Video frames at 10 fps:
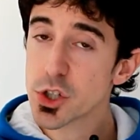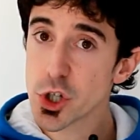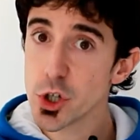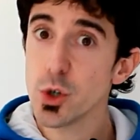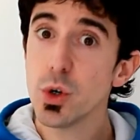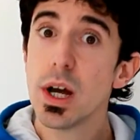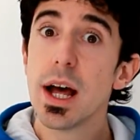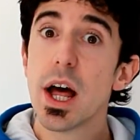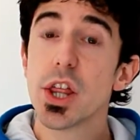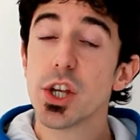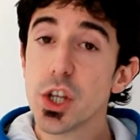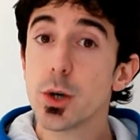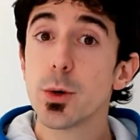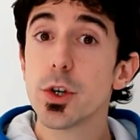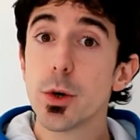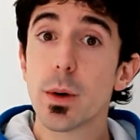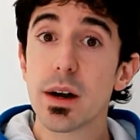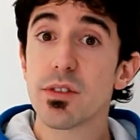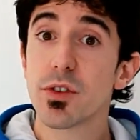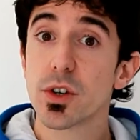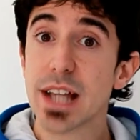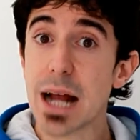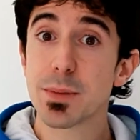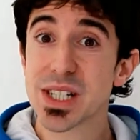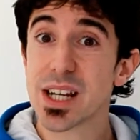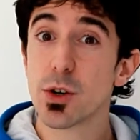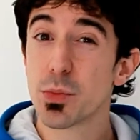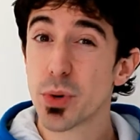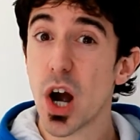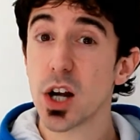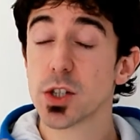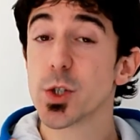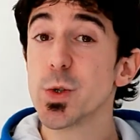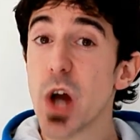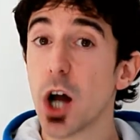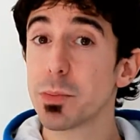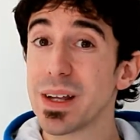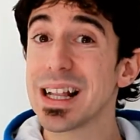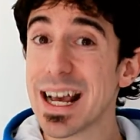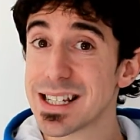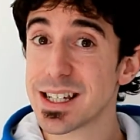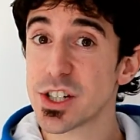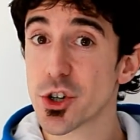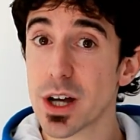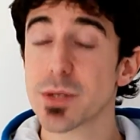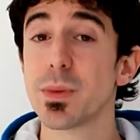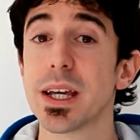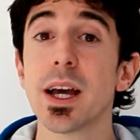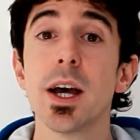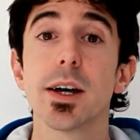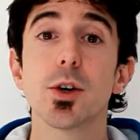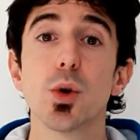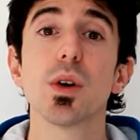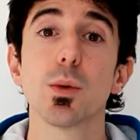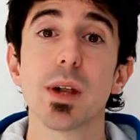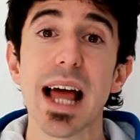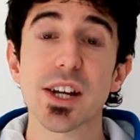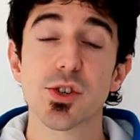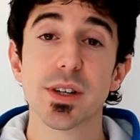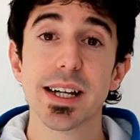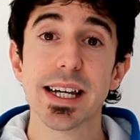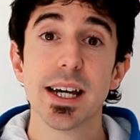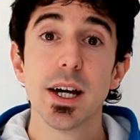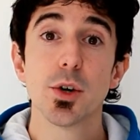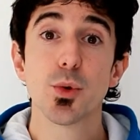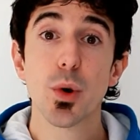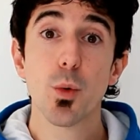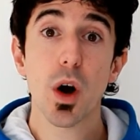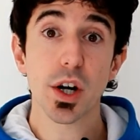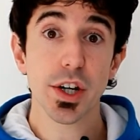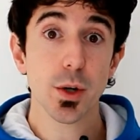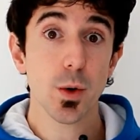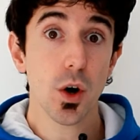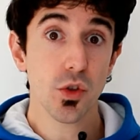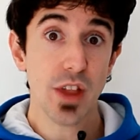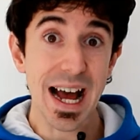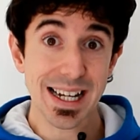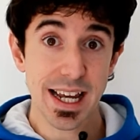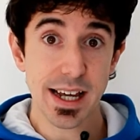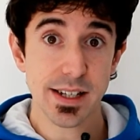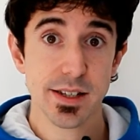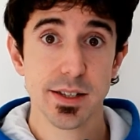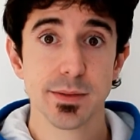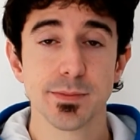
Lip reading: to the new URL for that particular product. Do not be lazy. Trust me, Google will actually reward you on that case.